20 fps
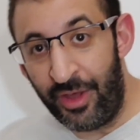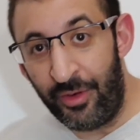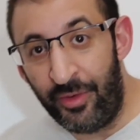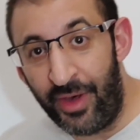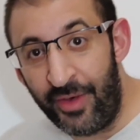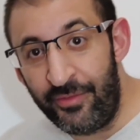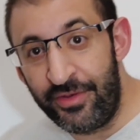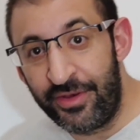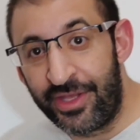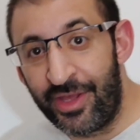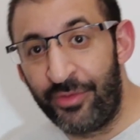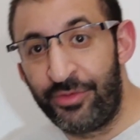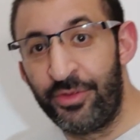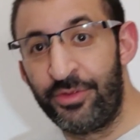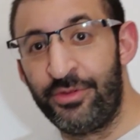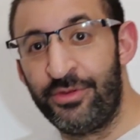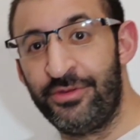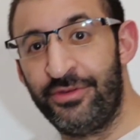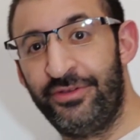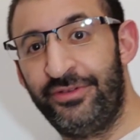Now I will
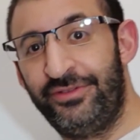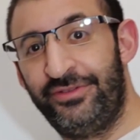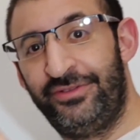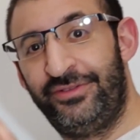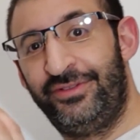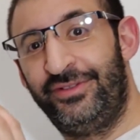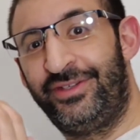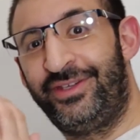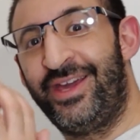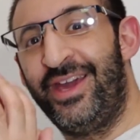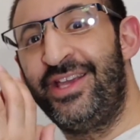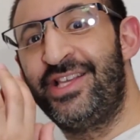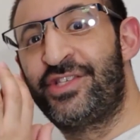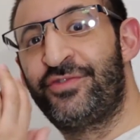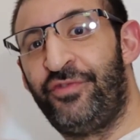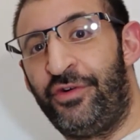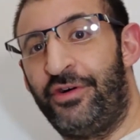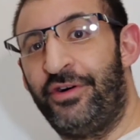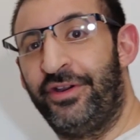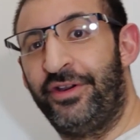go to the
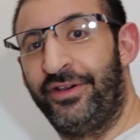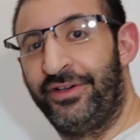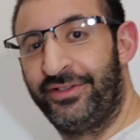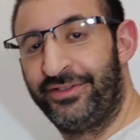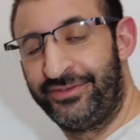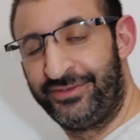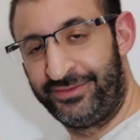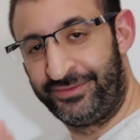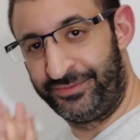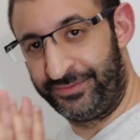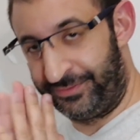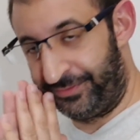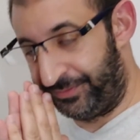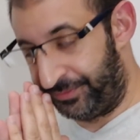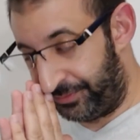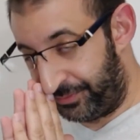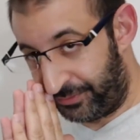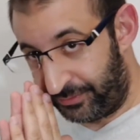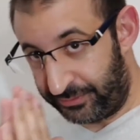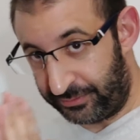case 4.
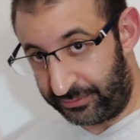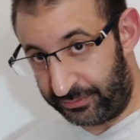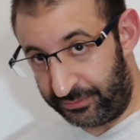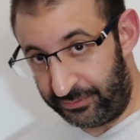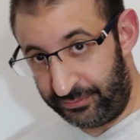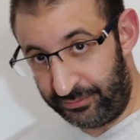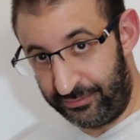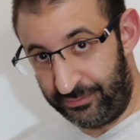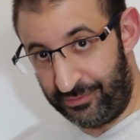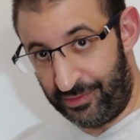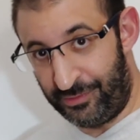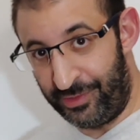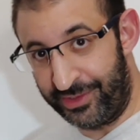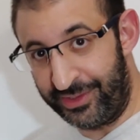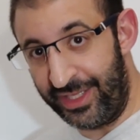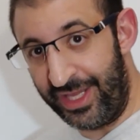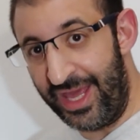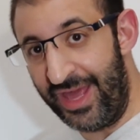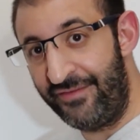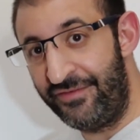
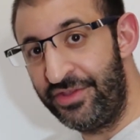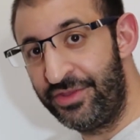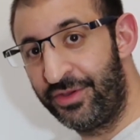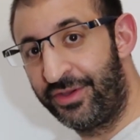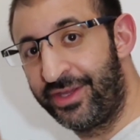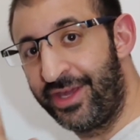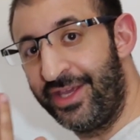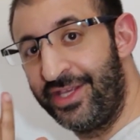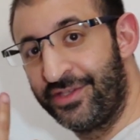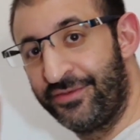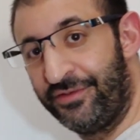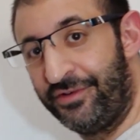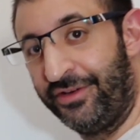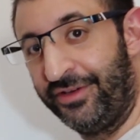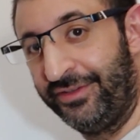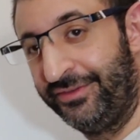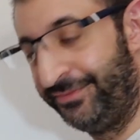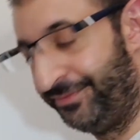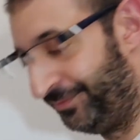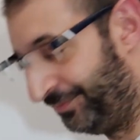What I have in the
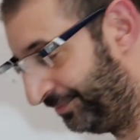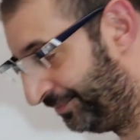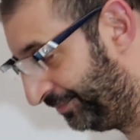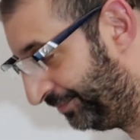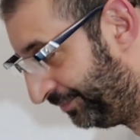case 4.